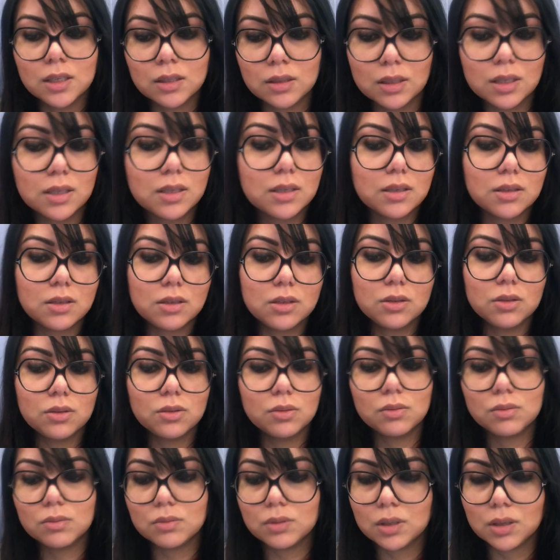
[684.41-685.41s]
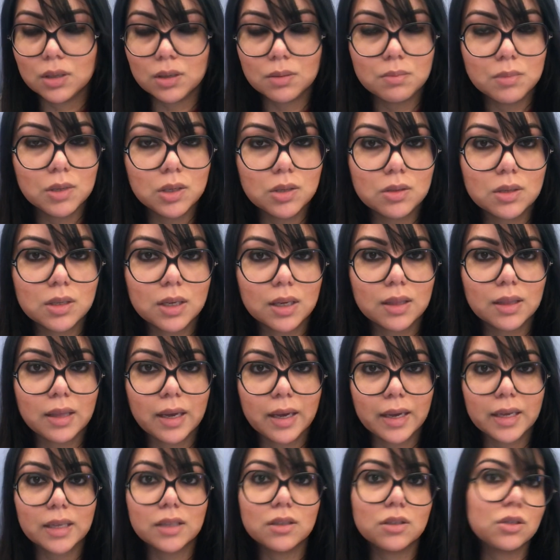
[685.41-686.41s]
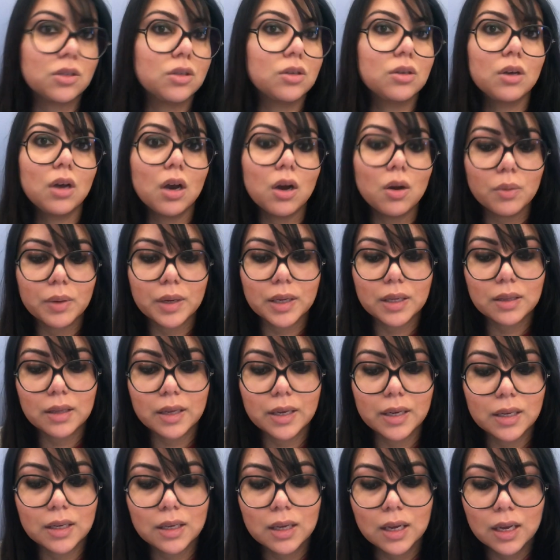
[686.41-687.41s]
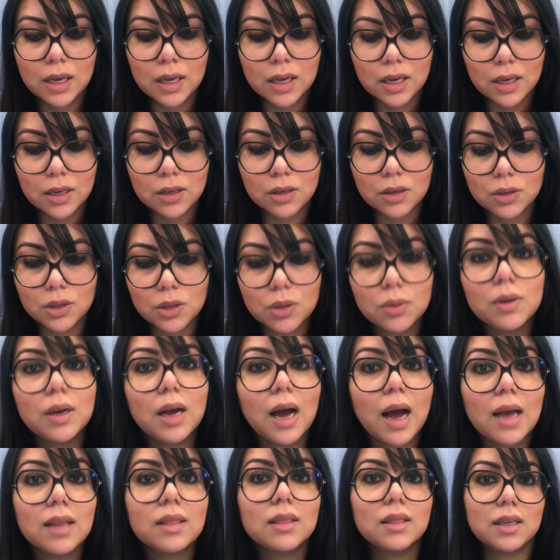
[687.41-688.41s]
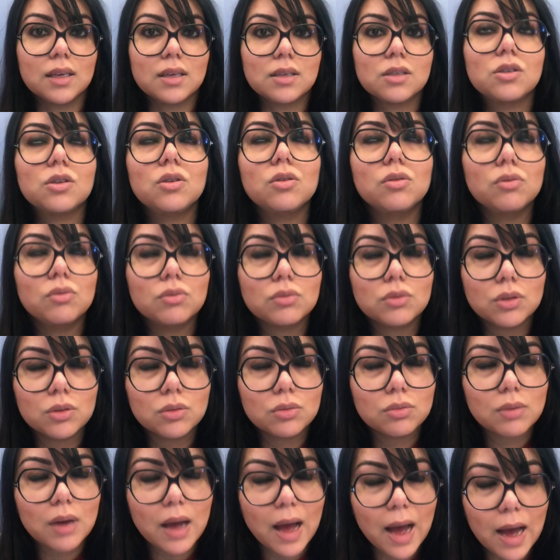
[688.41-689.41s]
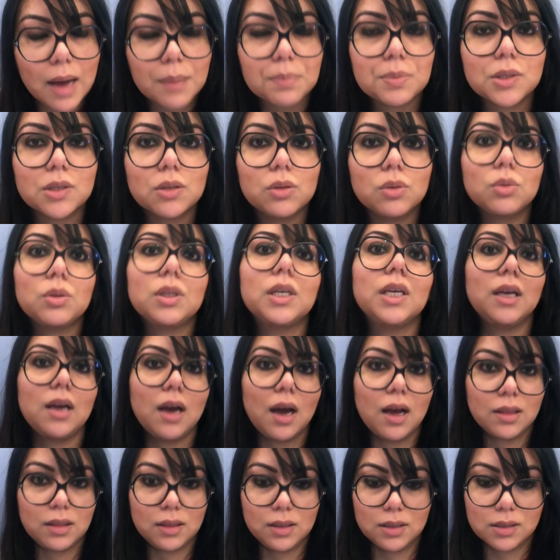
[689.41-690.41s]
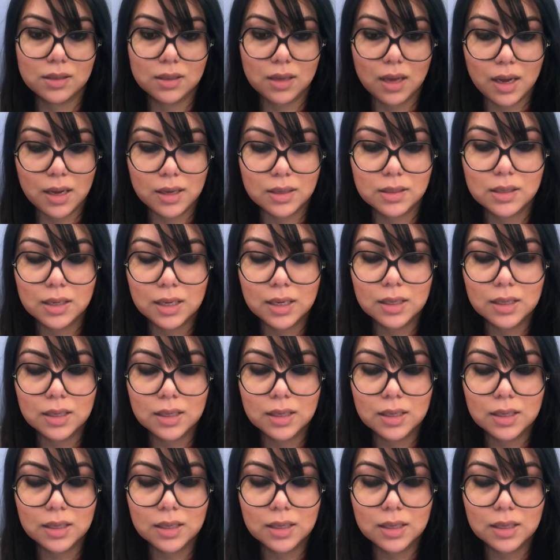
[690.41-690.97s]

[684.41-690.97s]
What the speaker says: Listen to, music that gets you going. Like, you got this. You absolutely got this, guys.